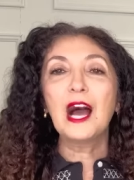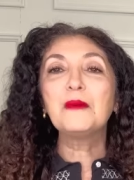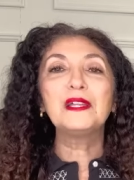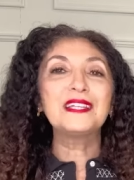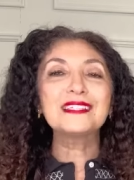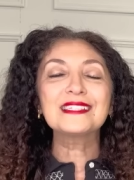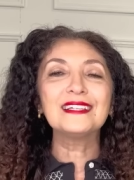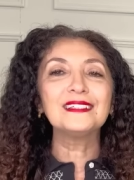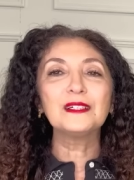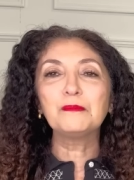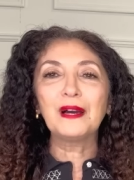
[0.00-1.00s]
Um, this
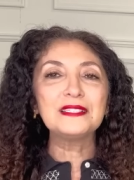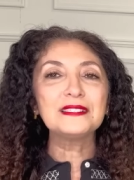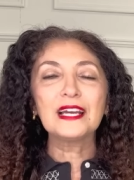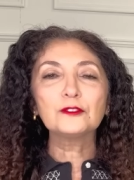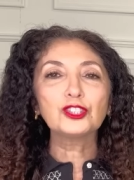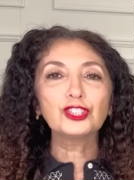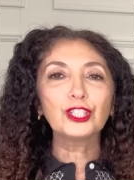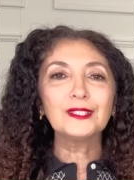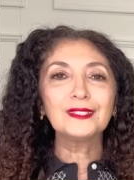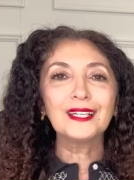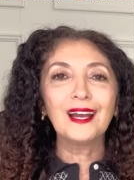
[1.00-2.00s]
button-down
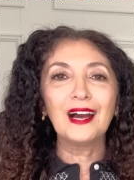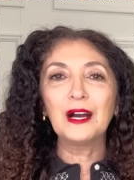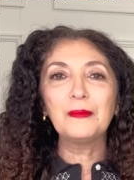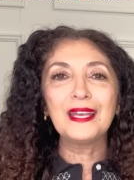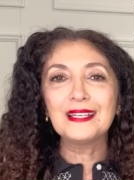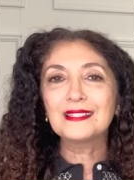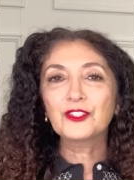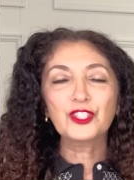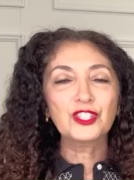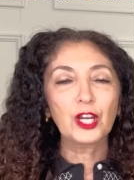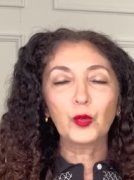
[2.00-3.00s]
shirt um, is
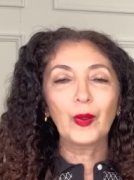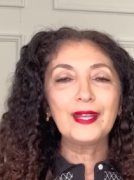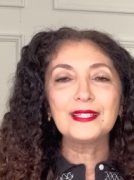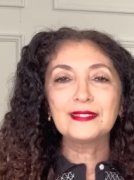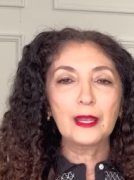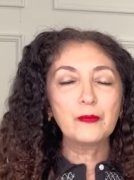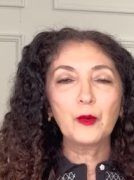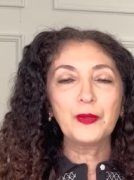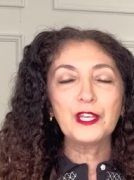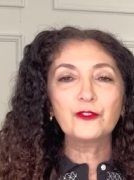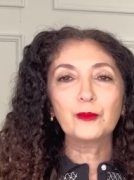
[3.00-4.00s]
just a great staple
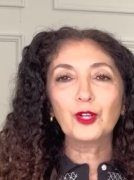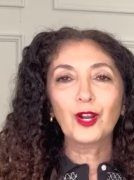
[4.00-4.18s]
piece from